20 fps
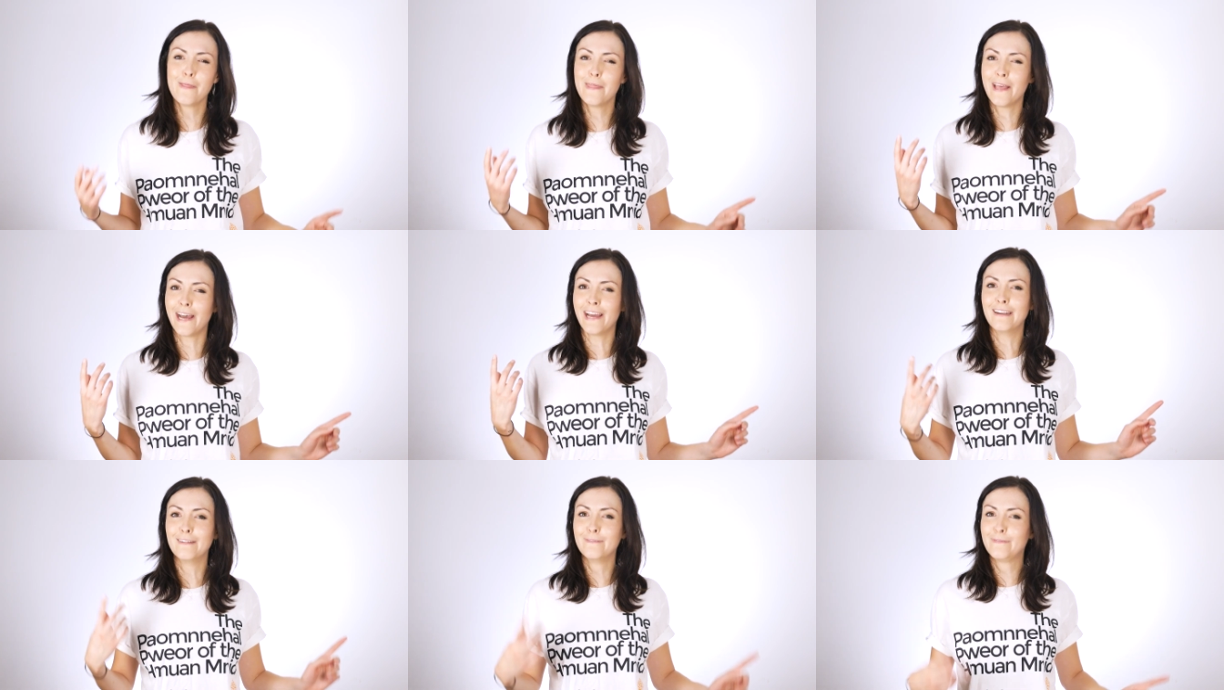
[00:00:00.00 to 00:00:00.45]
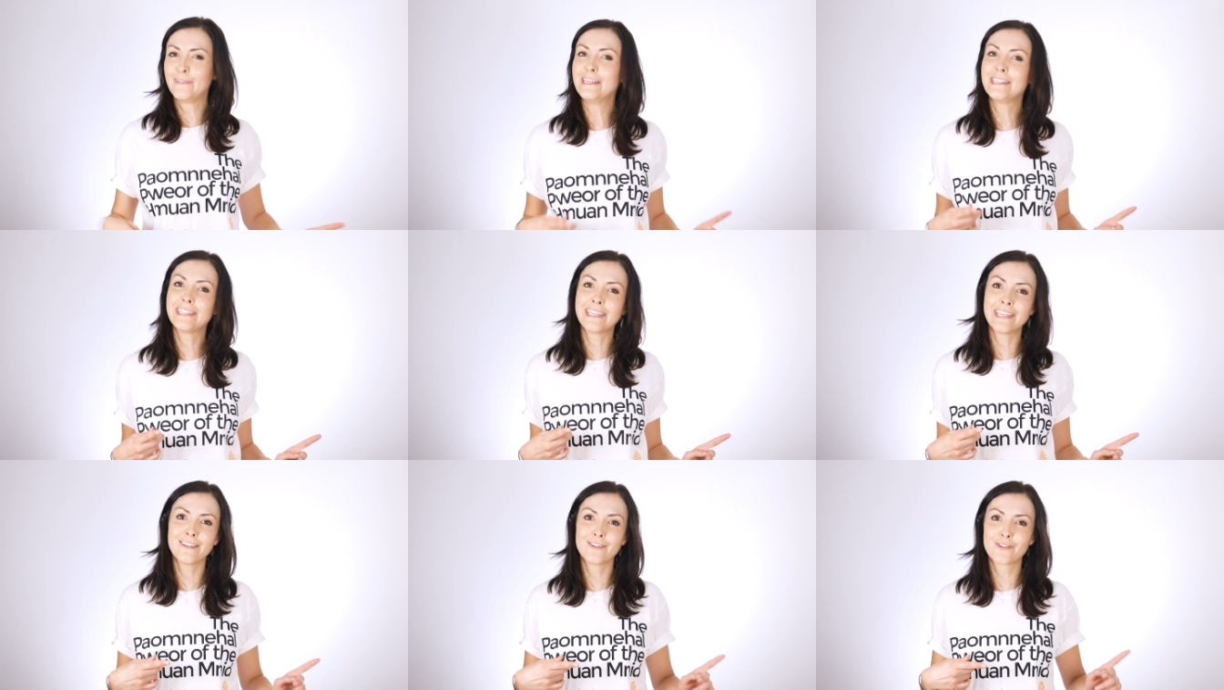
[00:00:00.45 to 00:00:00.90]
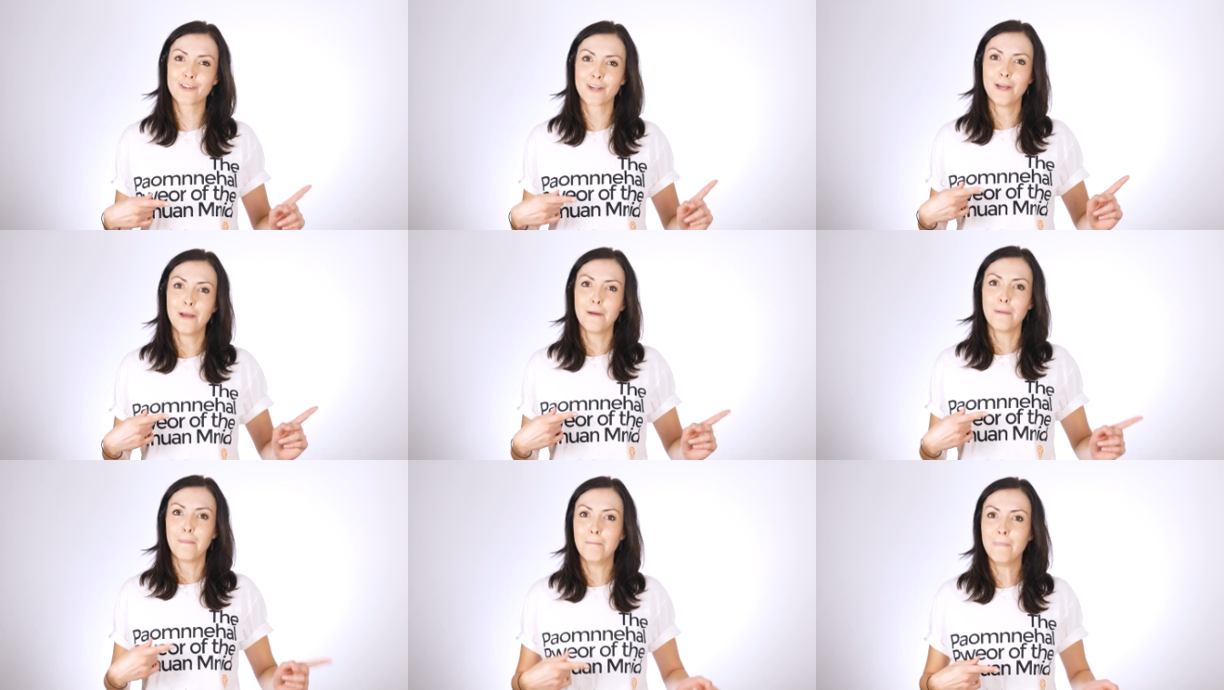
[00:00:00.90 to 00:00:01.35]
on that vintage
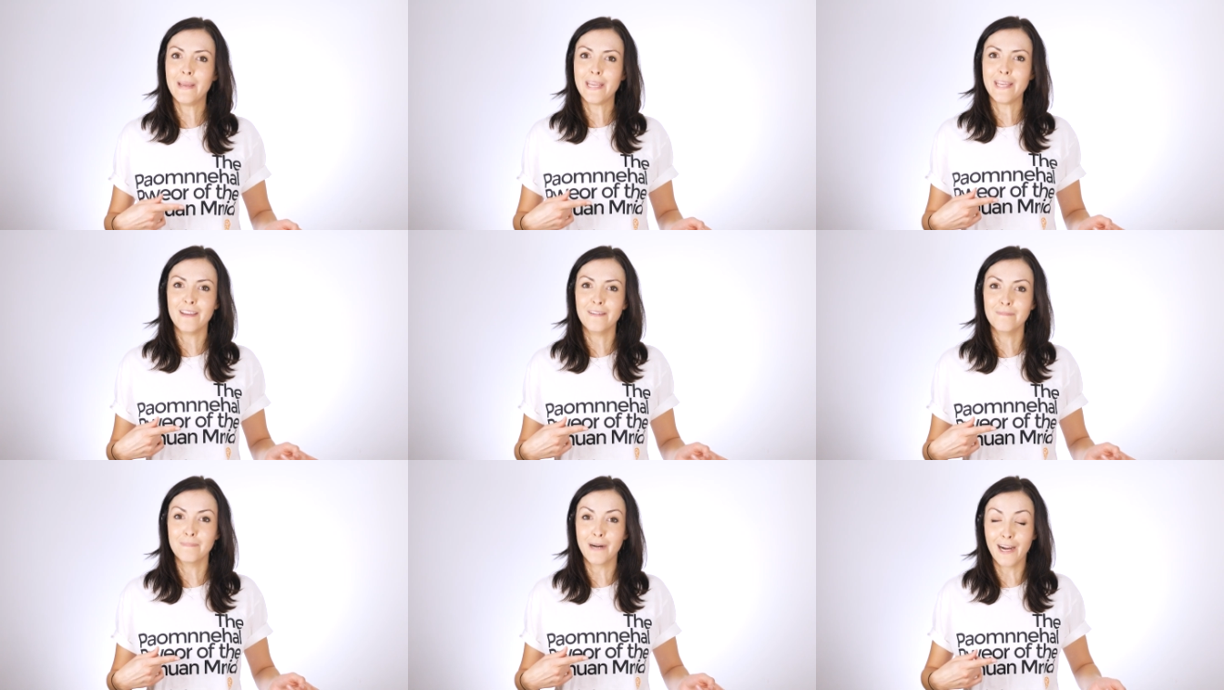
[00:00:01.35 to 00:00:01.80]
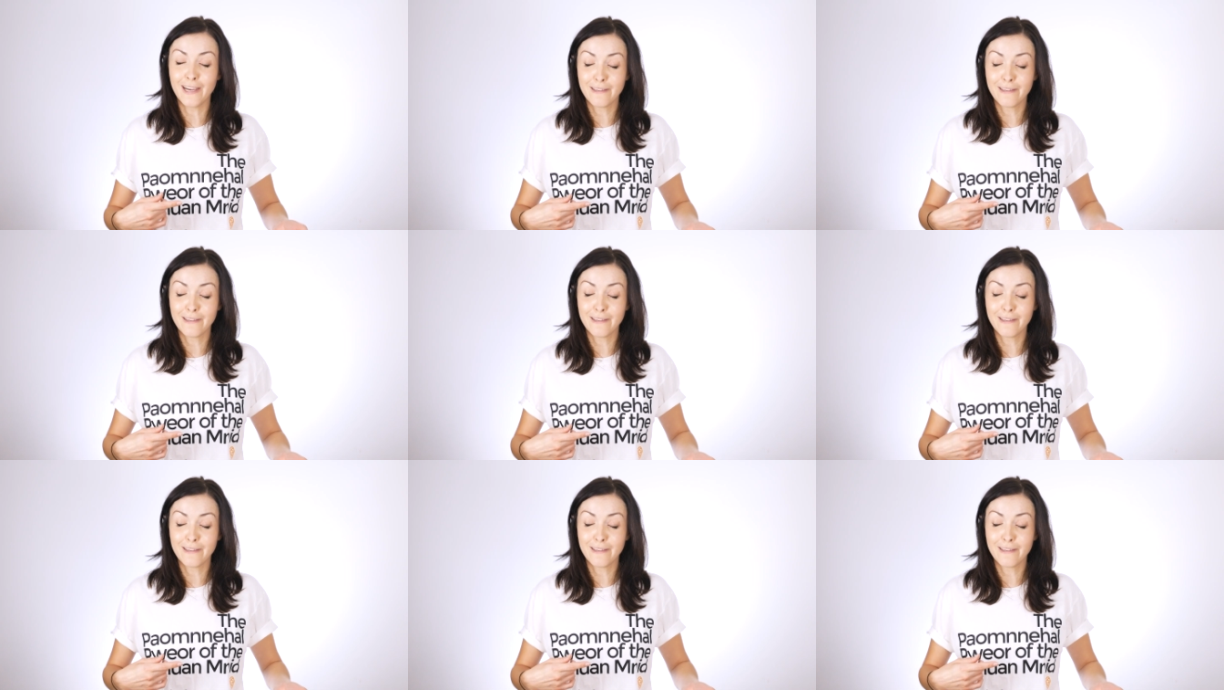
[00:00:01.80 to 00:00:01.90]
meme.